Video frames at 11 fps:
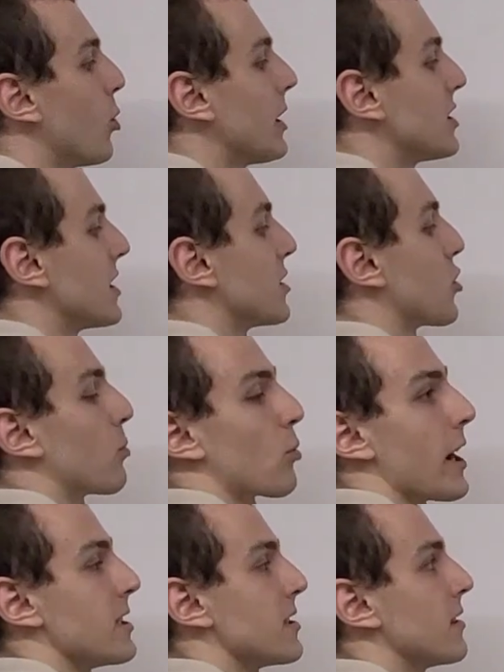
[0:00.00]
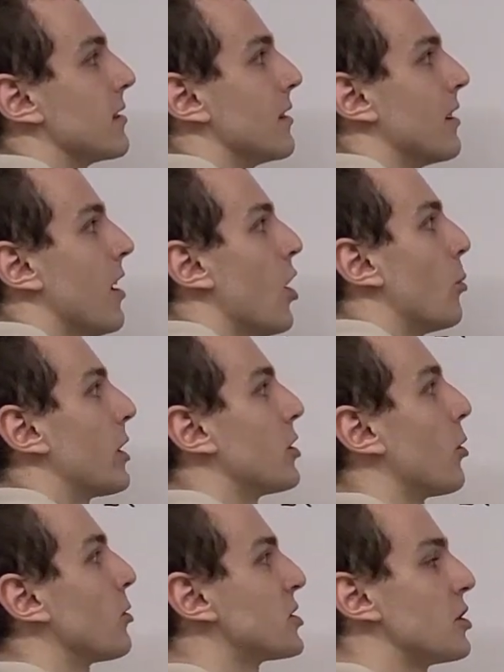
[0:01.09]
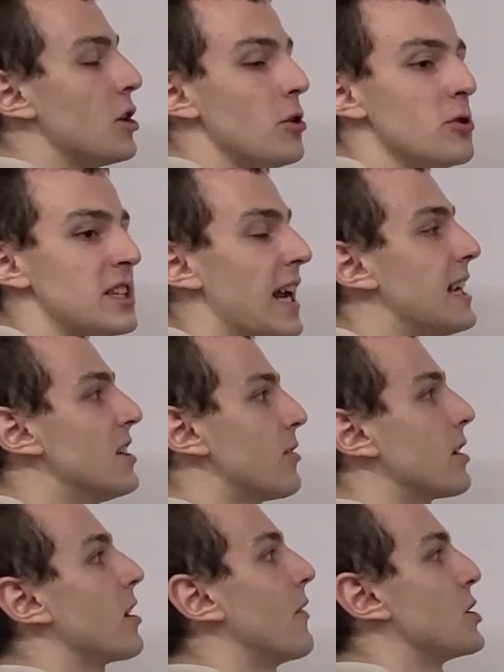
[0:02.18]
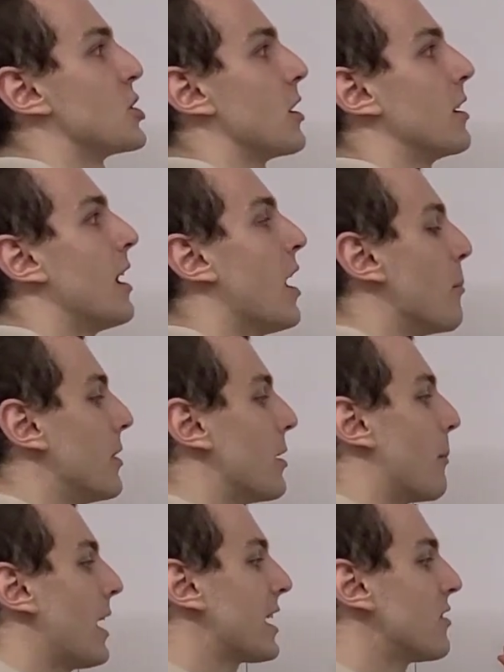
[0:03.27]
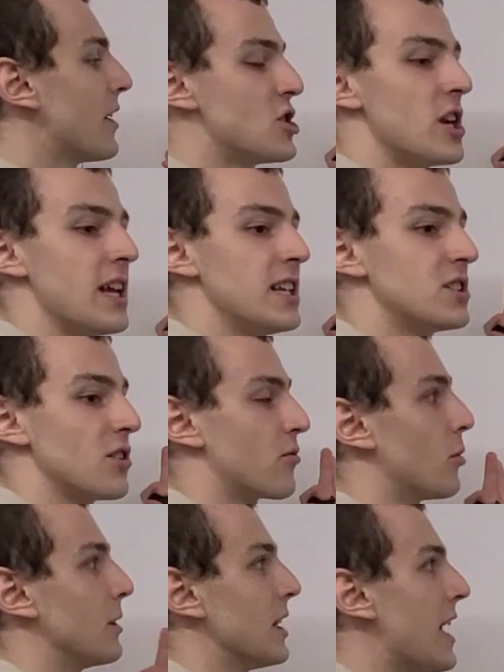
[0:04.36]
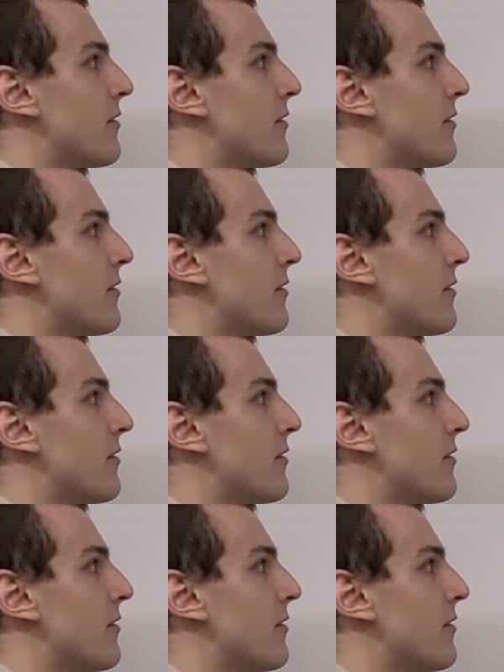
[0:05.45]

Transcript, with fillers: and going to the top right. We could also use a different convention, but my convention is from